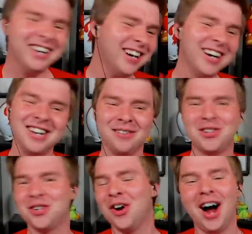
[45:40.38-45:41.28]
You couldn't
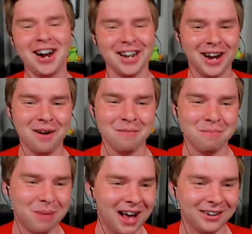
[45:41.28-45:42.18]
have drawn it up
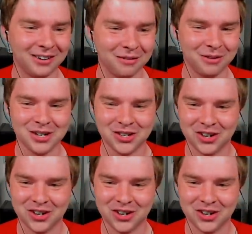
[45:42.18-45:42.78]
better if we